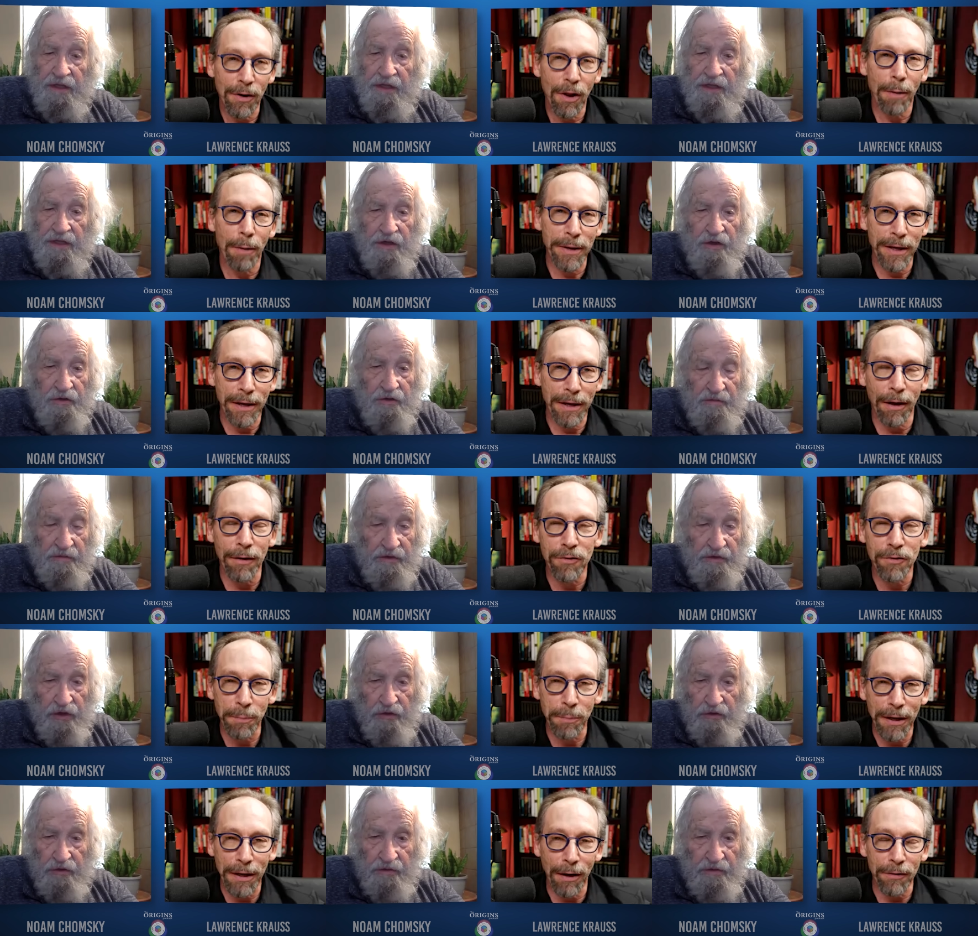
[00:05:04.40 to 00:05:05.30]
Speaker 1: um, because
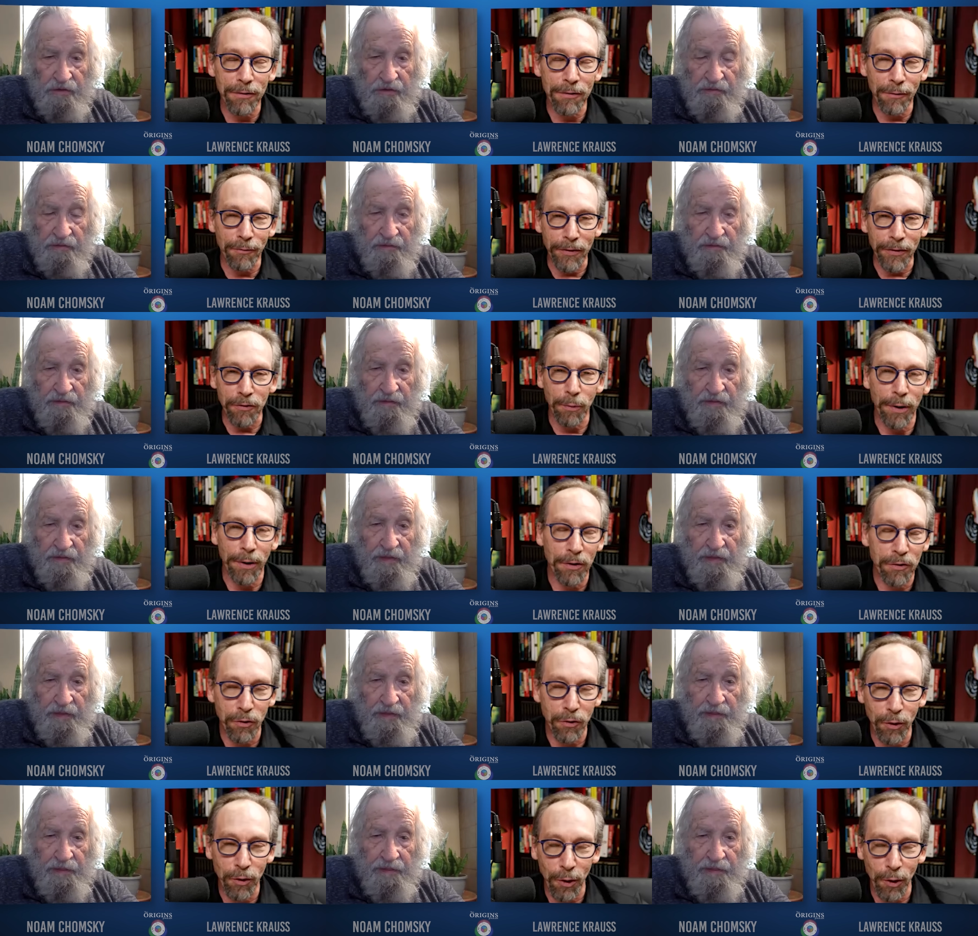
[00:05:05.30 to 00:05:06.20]
because of
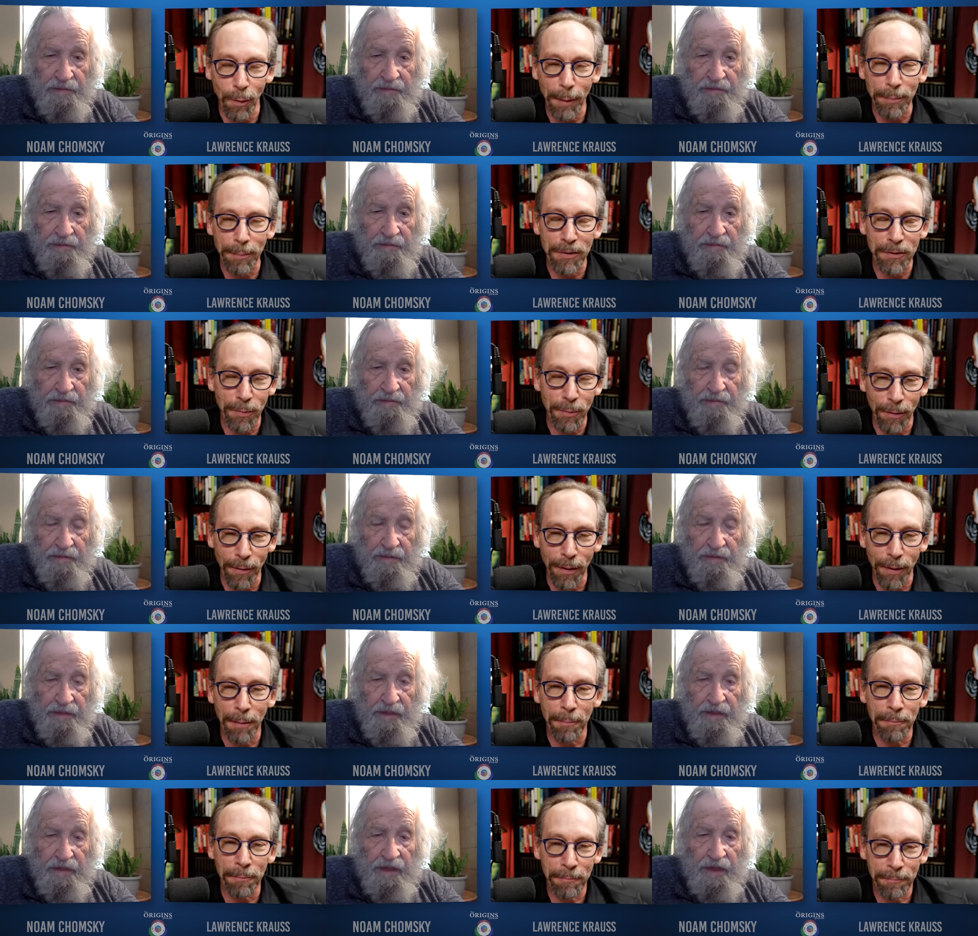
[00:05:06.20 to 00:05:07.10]
Israel's nuclear weapons
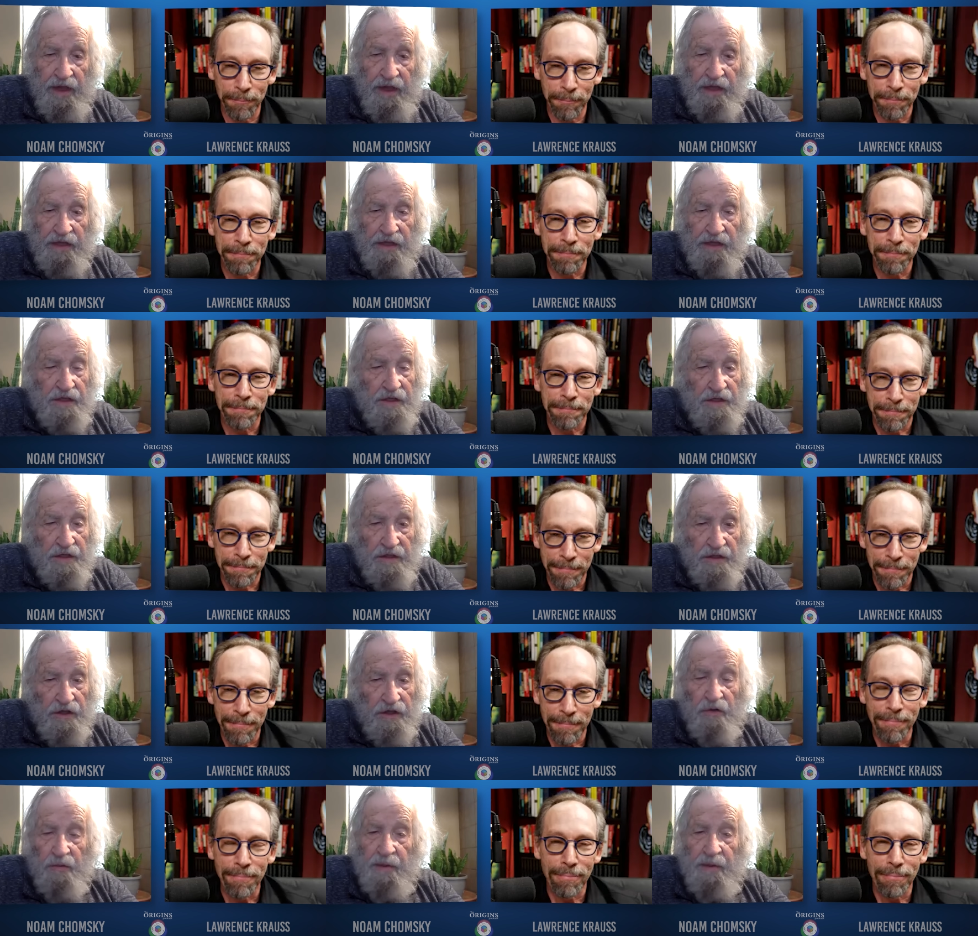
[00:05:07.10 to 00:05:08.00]
program.
Speaker 2: And
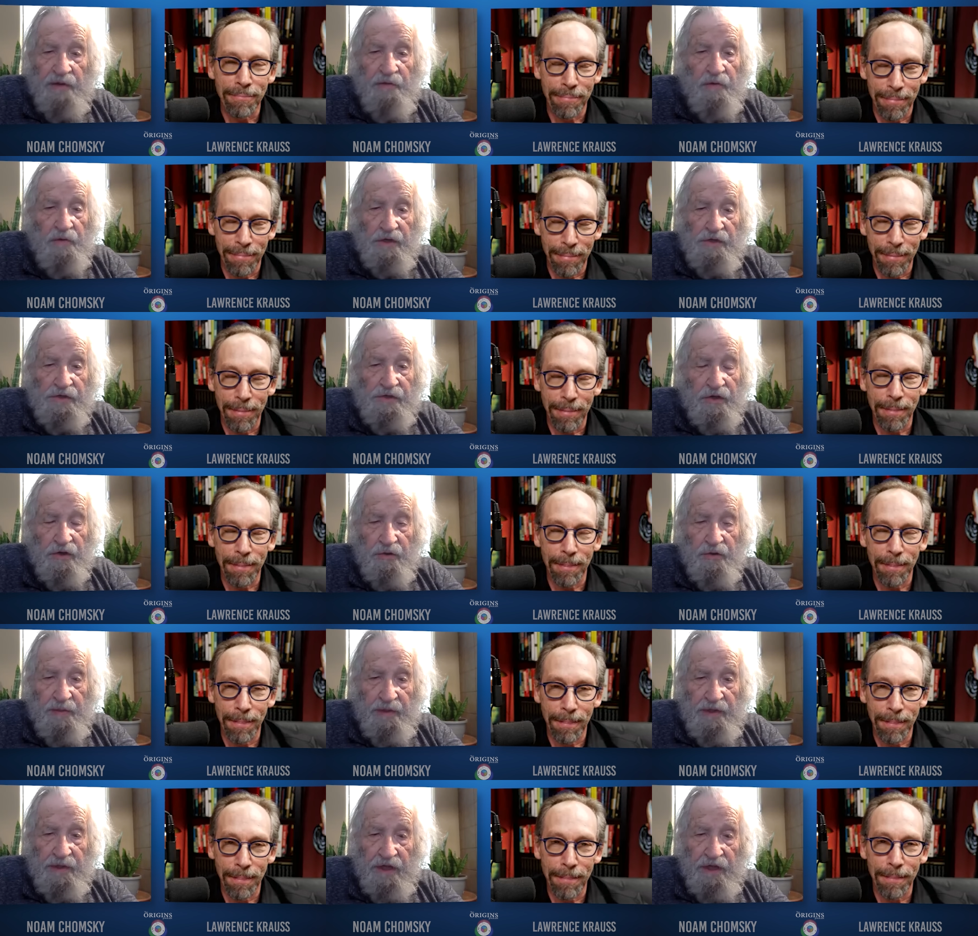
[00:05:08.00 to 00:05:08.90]
nobody wants to
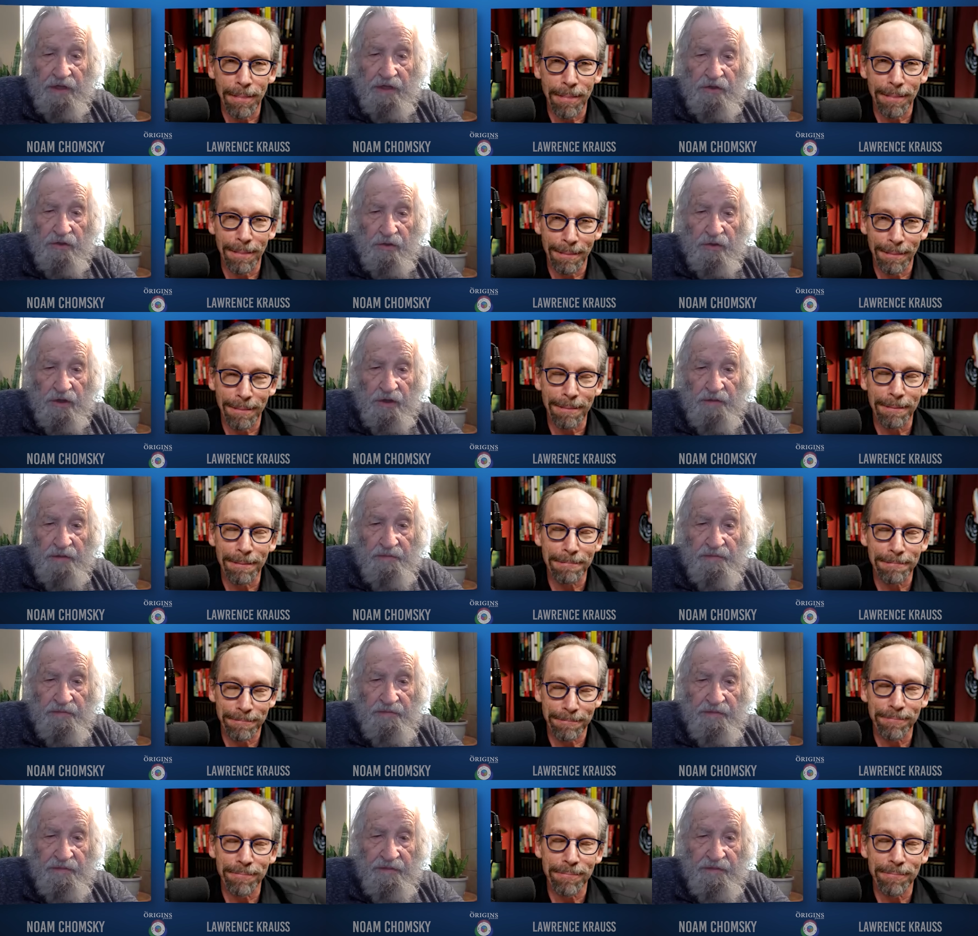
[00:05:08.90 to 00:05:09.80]
open that door.
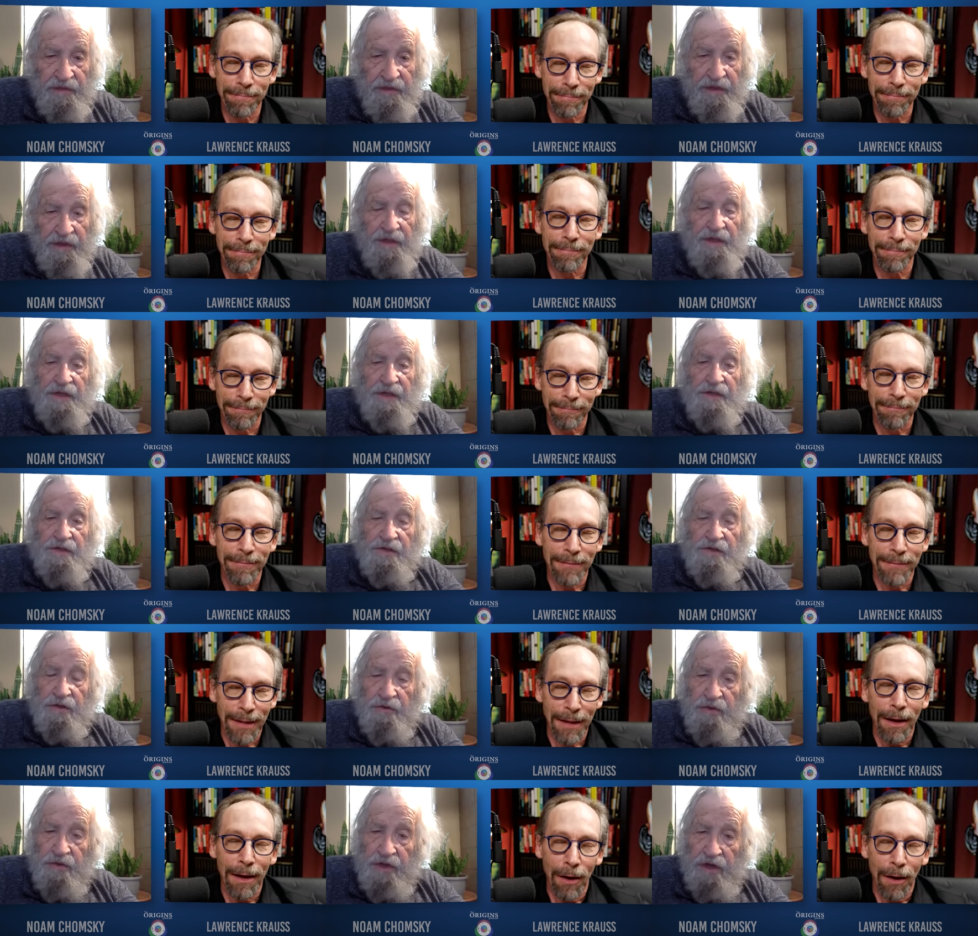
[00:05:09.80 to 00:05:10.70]

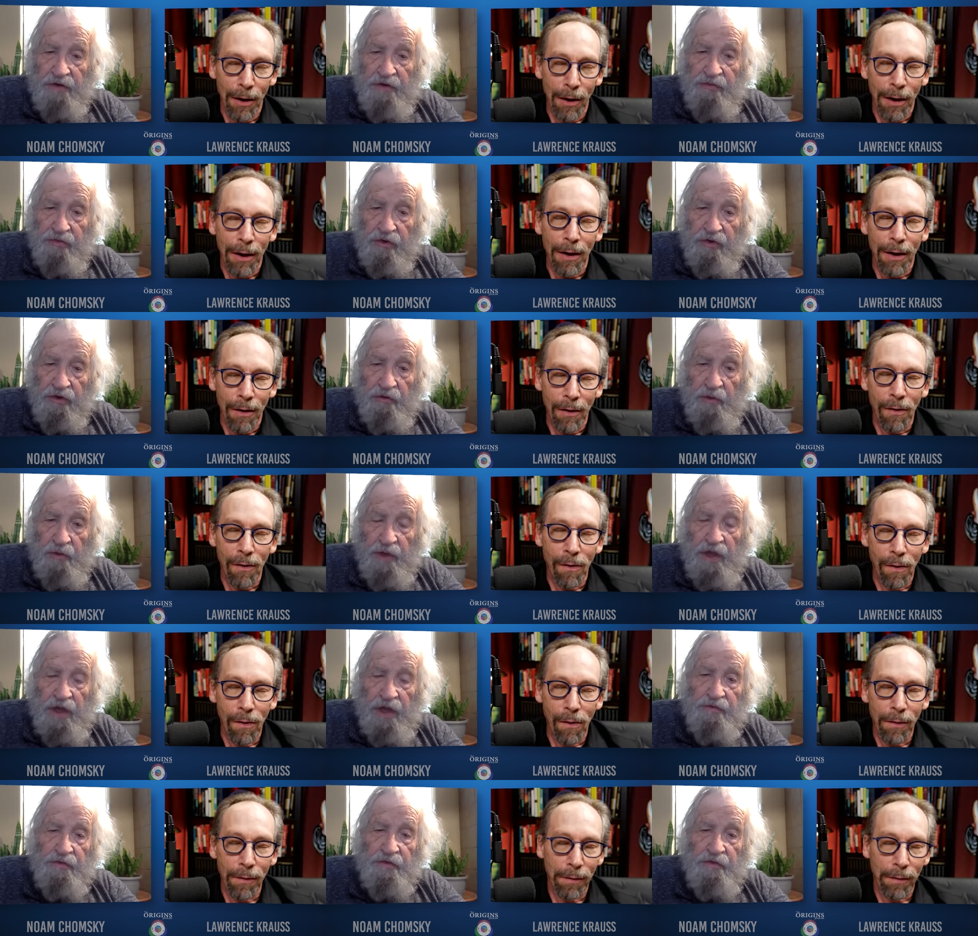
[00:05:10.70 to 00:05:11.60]
So therefore,
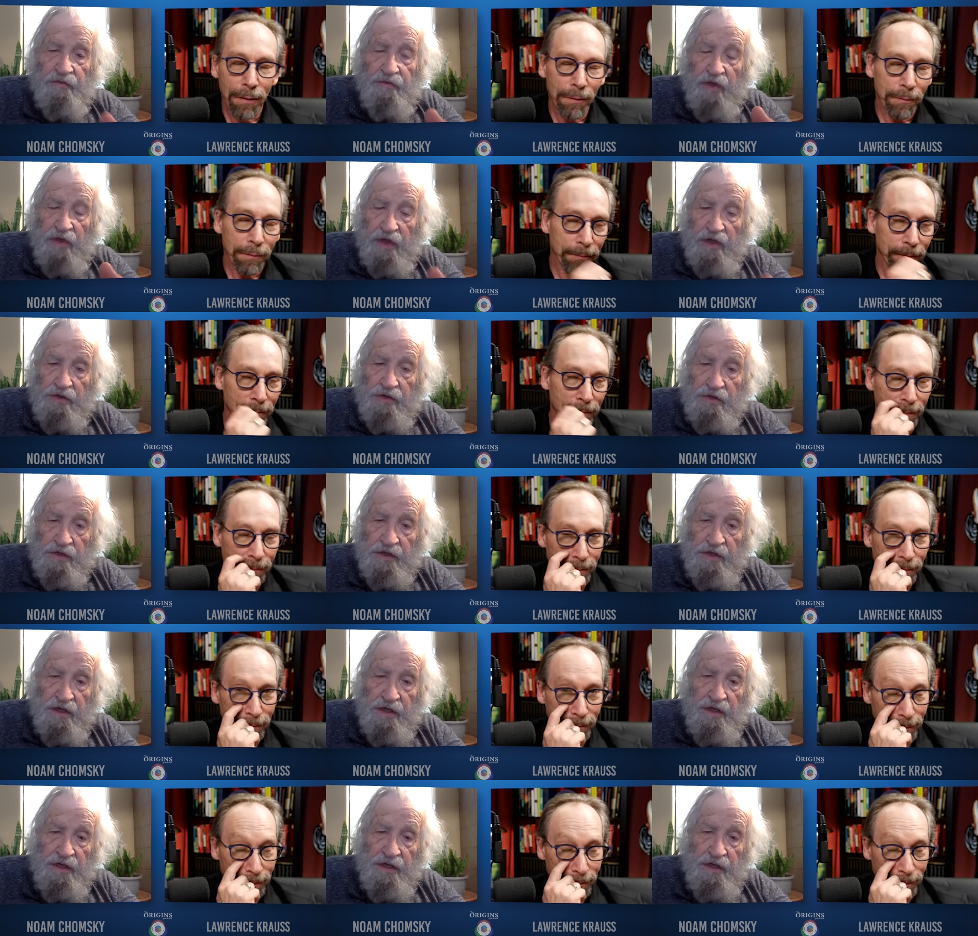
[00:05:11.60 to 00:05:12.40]
we have to face